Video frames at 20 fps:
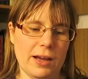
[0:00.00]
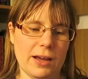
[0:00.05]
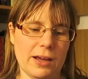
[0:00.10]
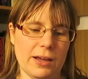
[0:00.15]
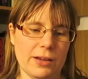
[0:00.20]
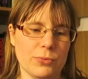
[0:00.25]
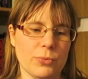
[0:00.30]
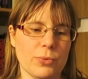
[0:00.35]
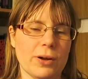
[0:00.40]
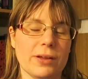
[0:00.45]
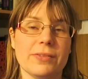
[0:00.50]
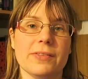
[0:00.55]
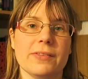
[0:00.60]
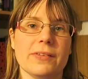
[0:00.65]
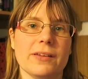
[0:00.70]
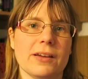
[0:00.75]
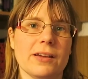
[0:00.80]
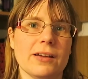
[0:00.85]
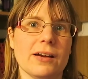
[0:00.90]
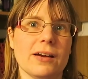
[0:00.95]
and one
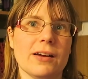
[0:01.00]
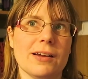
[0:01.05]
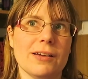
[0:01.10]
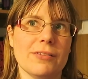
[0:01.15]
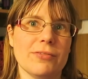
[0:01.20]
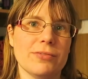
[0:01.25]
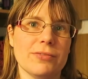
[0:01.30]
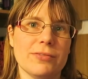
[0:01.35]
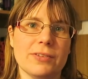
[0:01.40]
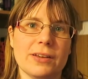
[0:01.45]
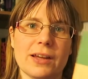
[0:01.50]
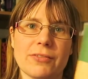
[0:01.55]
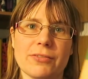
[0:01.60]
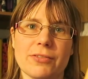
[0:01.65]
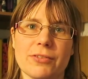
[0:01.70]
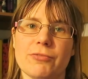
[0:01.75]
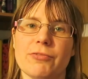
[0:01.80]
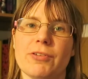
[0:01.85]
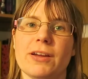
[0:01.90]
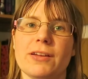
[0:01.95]
that I've
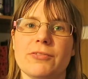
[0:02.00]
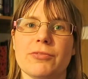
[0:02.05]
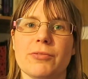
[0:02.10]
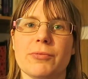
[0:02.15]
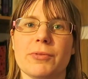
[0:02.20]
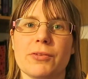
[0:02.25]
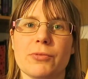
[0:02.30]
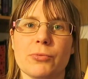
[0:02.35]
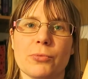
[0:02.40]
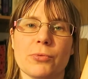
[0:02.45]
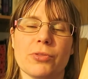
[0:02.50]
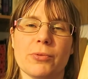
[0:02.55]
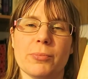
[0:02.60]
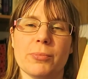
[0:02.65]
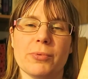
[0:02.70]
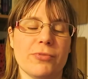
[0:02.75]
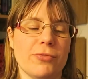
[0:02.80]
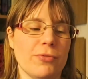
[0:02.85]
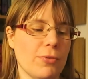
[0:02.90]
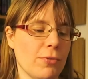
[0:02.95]
never read from this author
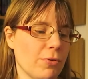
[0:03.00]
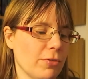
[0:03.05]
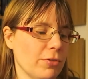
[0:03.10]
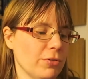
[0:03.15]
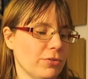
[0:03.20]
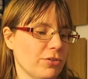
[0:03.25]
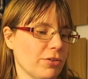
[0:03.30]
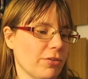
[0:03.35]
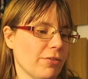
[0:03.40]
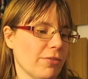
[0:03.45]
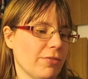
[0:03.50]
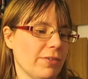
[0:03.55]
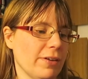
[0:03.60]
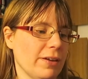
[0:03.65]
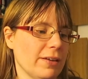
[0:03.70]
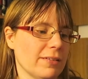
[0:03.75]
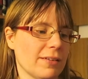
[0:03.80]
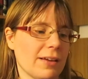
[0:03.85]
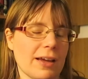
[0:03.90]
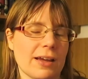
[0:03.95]
before,
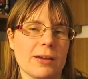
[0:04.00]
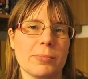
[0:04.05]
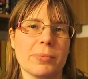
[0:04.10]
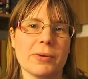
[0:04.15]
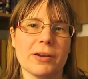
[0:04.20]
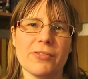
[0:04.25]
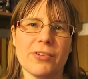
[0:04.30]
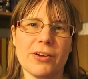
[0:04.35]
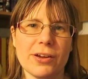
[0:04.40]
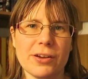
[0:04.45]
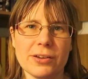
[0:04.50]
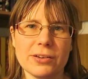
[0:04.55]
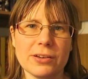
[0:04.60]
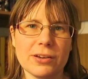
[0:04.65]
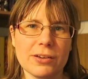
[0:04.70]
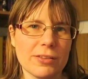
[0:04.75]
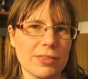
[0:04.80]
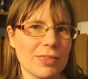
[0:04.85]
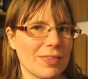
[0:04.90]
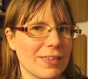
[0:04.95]
Josephine Tey, but I've heard
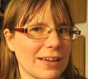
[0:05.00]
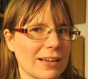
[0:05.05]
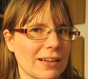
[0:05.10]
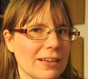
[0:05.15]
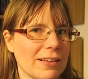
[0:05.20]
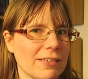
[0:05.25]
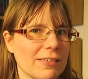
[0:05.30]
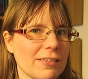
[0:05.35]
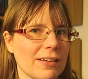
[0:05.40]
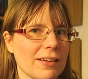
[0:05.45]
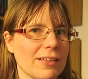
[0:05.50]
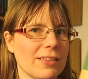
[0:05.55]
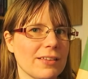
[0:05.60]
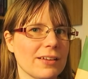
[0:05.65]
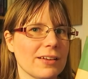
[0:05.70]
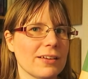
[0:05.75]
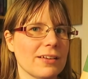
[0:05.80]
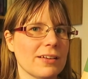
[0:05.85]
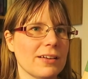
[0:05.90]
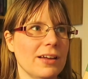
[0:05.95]
good things. I
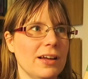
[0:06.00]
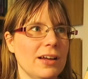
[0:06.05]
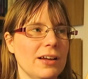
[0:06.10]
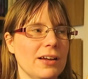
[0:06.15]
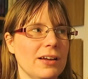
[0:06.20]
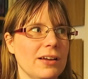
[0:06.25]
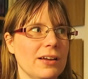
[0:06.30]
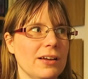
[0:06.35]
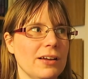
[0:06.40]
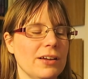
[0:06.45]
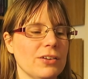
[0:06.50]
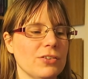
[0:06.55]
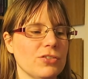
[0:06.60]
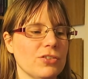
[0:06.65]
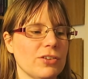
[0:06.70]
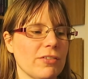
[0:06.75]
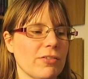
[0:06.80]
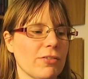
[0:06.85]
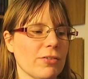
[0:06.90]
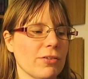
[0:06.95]
think
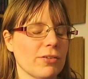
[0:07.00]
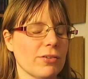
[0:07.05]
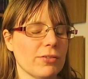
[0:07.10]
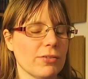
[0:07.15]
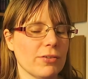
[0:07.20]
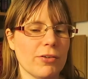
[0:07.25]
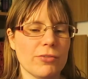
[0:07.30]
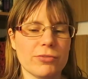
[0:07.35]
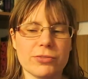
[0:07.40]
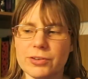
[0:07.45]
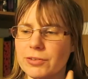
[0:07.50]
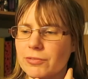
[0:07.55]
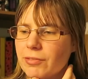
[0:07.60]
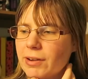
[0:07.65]
she's often